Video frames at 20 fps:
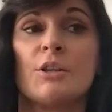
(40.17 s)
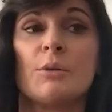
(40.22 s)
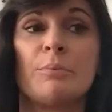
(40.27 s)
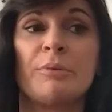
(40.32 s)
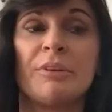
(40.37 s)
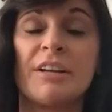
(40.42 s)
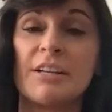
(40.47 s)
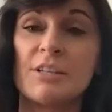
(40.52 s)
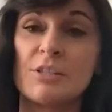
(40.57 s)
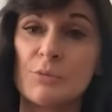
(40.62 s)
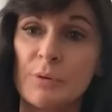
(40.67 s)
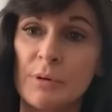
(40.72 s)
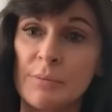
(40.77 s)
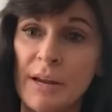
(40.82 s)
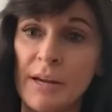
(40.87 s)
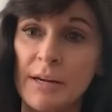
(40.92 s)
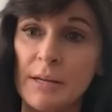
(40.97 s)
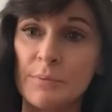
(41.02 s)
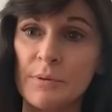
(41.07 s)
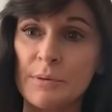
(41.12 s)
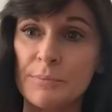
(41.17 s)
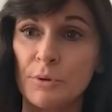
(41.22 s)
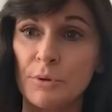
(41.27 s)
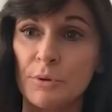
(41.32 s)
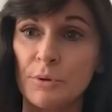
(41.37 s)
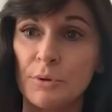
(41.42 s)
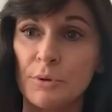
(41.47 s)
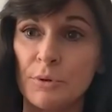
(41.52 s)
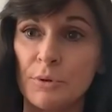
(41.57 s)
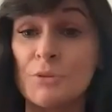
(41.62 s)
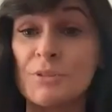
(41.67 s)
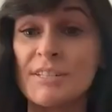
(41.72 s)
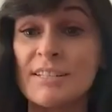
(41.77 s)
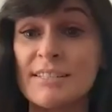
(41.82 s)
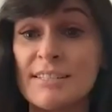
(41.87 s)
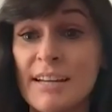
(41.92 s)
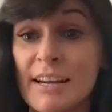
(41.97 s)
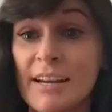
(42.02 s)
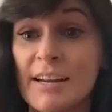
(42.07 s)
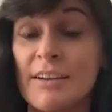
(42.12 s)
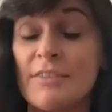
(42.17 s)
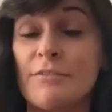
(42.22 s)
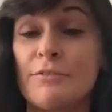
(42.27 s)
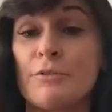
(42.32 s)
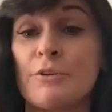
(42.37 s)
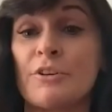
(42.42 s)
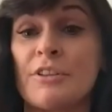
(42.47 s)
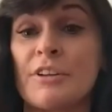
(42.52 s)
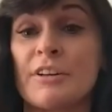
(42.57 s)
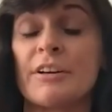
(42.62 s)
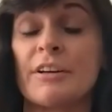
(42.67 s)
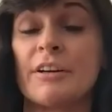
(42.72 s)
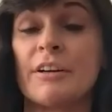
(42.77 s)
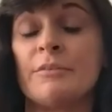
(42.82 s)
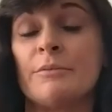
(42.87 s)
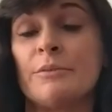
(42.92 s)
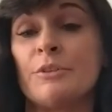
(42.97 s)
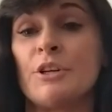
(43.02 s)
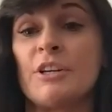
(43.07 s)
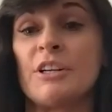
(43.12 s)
the place where many people go today for their